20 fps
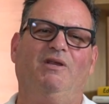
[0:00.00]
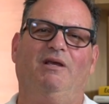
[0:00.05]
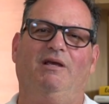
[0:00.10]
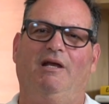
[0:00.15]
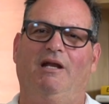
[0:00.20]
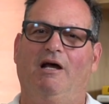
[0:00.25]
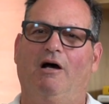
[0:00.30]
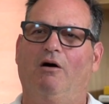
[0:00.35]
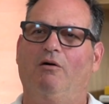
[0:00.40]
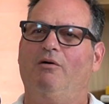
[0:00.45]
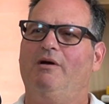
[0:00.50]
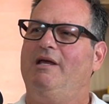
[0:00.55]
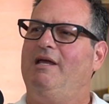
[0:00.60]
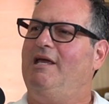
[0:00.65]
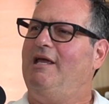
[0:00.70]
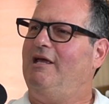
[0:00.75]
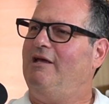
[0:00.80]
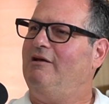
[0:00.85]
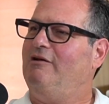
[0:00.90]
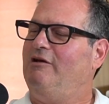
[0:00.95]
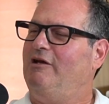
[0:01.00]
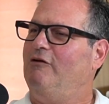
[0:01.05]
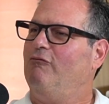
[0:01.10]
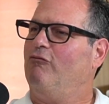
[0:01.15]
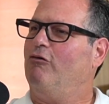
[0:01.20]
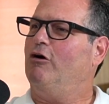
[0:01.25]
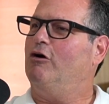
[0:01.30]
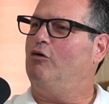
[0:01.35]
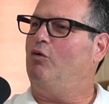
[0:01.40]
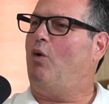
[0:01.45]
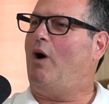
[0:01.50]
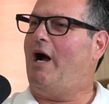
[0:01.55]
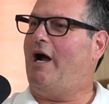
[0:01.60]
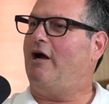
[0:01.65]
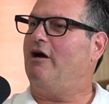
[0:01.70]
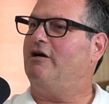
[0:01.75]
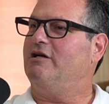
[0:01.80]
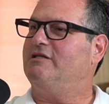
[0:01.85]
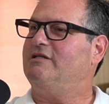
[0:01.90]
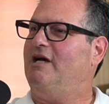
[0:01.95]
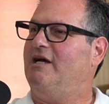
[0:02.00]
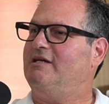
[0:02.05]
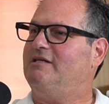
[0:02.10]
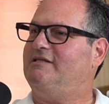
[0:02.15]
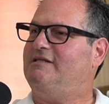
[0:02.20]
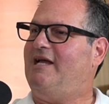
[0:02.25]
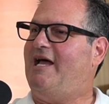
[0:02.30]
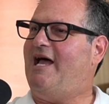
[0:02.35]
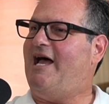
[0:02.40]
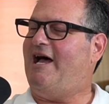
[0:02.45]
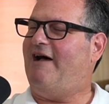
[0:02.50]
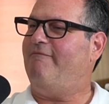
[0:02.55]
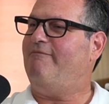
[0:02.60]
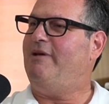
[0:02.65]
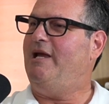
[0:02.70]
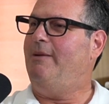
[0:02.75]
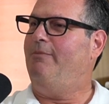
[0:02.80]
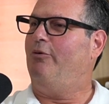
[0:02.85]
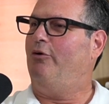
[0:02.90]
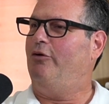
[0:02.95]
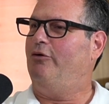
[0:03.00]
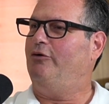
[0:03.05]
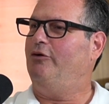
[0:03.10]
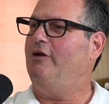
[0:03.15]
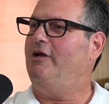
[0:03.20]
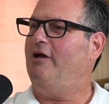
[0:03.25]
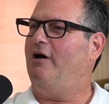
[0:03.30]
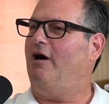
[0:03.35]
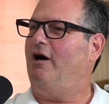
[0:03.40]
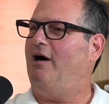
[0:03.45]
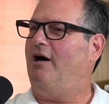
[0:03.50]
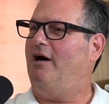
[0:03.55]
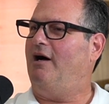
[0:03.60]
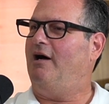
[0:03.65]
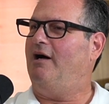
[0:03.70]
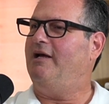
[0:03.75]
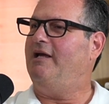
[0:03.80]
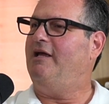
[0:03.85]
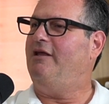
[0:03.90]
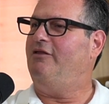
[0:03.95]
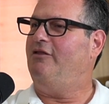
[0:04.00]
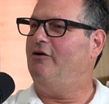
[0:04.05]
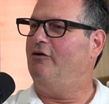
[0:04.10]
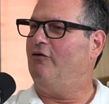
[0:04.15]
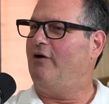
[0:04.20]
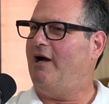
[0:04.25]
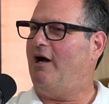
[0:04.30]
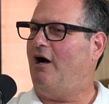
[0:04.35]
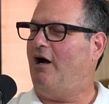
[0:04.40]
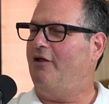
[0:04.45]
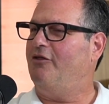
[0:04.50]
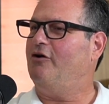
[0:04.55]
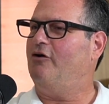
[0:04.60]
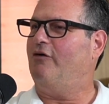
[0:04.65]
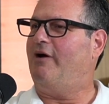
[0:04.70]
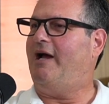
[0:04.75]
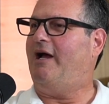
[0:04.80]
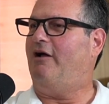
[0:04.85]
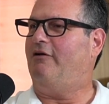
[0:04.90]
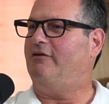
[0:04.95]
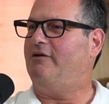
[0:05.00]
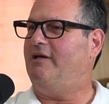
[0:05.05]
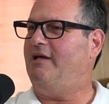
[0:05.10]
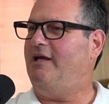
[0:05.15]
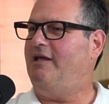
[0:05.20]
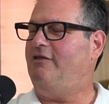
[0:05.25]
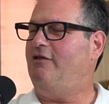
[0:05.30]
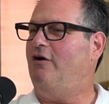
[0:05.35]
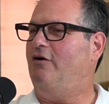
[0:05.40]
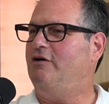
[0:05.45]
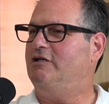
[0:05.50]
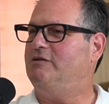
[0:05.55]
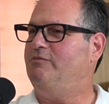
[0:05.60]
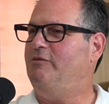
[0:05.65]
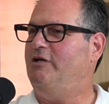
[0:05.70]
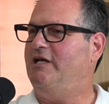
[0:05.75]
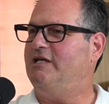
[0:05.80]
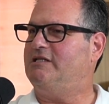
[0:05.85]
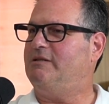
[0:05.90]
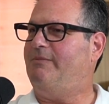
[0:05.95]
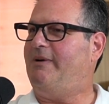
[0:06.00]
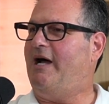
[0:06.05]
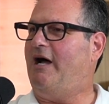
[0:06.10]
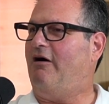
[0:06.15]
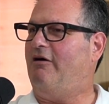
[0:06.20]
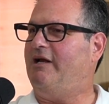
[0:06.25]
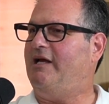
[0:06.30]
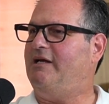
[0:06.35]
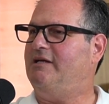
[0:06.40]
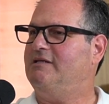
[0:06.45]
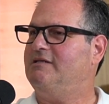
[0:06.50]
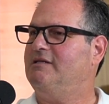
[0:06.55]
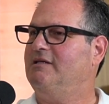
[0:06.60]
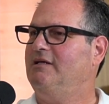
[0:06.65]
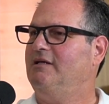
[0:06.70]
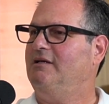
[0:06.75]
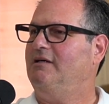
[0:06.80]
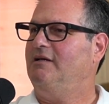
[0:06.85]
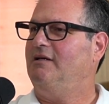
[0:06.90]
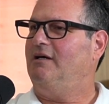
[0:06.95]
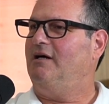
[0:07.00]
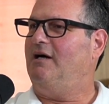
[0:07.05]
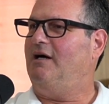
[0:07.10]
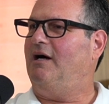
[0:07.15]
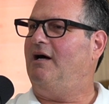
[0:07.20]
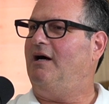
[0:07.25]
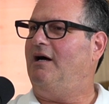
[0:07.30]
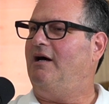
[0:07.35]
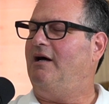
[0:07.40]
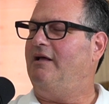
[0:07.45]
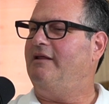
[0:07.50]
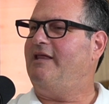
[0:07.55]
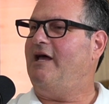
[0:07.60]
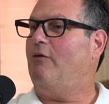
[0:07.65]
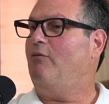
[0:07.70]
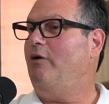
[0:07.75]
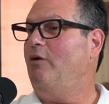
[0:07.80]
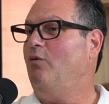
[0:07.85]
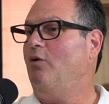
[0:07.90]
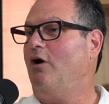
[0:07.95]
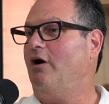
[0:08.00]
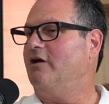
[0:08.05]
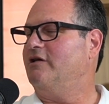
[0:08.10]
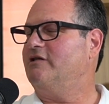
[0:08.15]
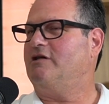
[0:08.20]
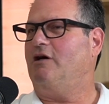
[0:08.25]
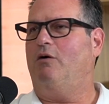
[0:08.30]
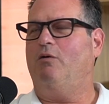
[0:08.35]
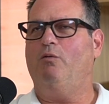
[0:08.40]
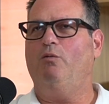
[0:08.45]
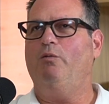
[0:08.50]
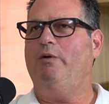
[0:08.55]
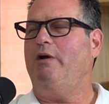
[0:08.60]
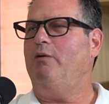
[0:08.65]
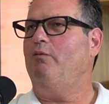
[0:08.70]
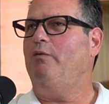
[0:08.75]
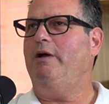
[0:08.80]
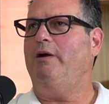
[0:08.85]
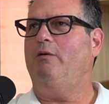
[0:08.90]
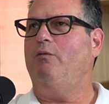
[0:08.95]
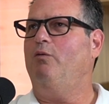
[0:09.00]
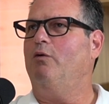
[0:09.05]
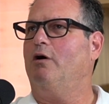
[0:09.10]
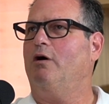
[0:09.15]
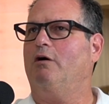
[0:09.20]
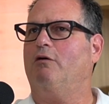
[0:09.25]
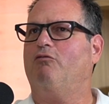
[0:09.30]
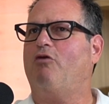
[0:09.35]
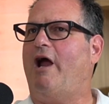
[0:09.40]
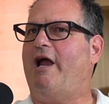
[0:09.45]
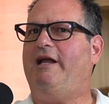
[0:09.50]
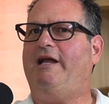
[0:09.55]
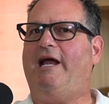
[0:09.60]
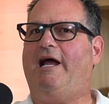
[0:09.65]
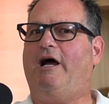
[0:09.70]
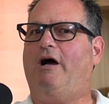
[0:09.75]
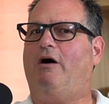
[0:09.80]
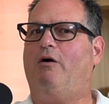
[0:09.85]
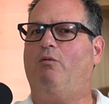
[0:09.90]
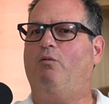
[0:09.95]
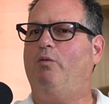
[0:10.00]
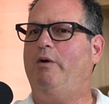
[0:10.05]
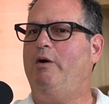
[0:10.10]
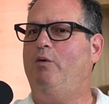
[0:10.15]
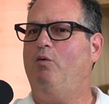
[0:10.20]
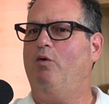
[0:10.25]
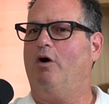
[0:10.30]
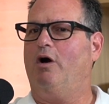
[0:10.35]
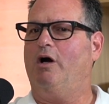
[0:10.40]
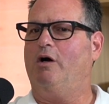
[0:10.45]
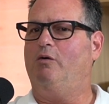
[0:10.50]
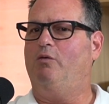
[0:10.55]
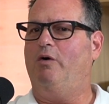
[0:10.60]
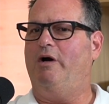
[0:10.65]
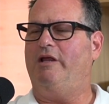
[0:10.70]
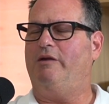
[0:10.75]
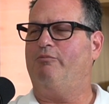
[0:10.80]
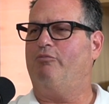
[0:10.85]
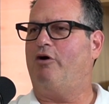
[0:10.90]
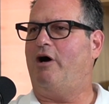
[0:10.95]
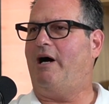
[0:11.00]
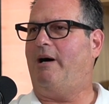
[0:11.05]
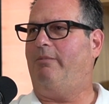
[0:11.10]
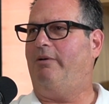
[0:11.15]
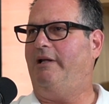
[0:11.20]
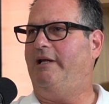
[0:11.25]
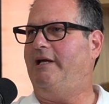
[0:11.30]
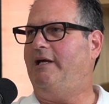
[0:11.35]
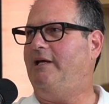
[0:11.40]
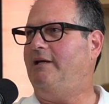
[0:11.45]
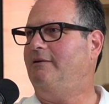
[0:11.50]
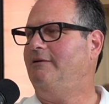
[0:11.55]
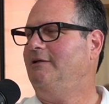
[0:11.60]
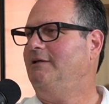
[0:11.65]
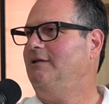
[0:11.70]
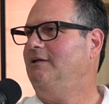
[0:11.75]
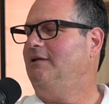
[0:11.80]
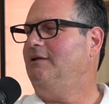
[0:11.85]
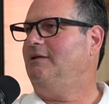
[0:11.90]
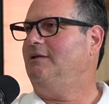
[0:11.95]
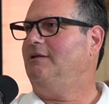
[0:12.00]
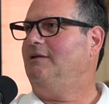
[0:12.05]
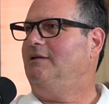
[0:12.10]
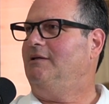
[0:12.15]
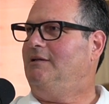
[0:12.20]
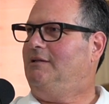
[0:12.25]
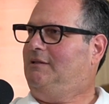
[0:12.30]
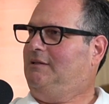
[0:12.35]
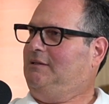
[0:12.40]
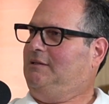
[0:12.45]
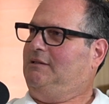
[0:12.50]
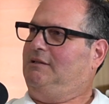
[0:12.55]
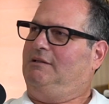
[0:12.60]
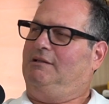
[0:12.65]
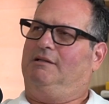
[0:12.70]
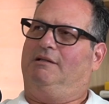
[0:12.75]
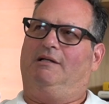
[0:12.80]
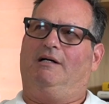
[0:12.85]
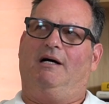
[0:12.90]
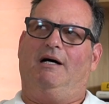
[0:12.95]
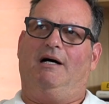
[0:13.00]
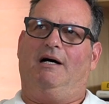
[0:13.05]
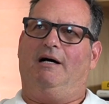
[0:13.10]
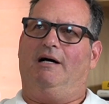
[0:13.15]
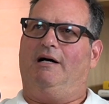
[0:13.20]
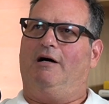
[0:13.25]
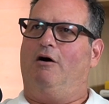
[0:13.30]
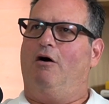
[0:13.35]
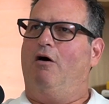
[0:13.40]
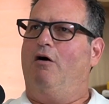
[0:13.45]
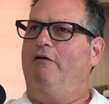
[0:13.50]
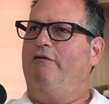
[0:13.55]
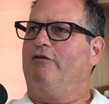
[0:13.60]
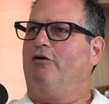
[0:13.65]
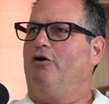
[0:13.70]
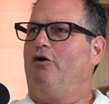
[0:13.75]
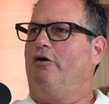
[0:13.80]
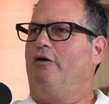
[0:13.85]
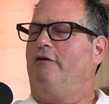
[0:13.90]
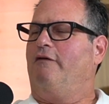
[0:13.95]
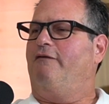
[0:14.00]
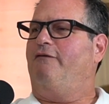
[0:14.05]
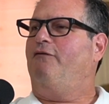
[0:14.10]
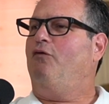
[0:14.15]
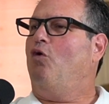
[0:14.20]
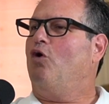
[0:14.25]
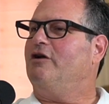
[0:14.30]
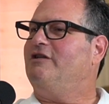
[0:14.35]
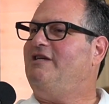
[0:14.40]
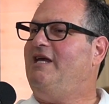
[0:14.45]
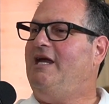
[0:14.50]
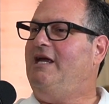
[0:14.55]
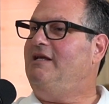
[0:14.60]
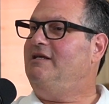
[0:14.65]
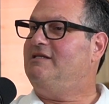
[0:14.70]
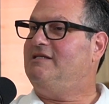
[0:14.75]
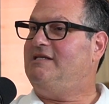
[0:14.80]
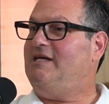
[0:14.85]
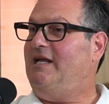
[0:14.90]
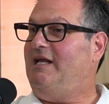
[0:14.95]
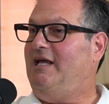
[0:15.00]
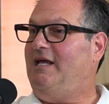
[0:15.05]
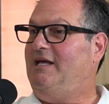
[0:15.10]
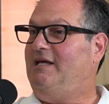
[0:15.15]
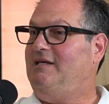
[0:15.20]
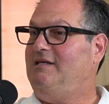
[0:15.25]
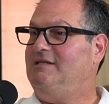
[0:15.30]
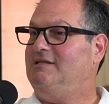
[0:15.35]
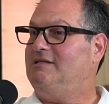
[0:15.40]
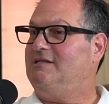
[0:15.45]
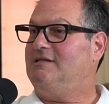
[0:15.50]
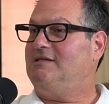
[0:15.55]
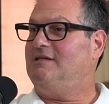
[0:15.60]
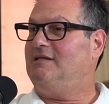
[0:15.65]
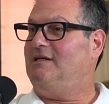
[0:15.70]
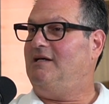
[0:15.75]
it requires us to have people on the ground in those municipalities that we work. So we're right now, we work with probably over 14 cities,